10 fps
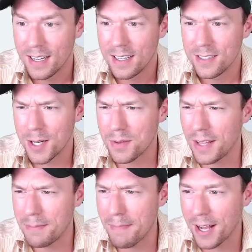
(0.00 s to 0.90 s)
In terms
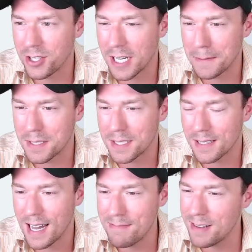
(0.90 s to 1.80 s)
of lead
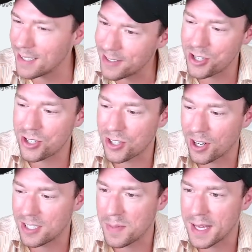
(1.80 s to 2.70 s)
matchups, I'm not
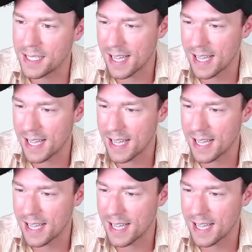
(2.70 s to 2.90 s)
sure to be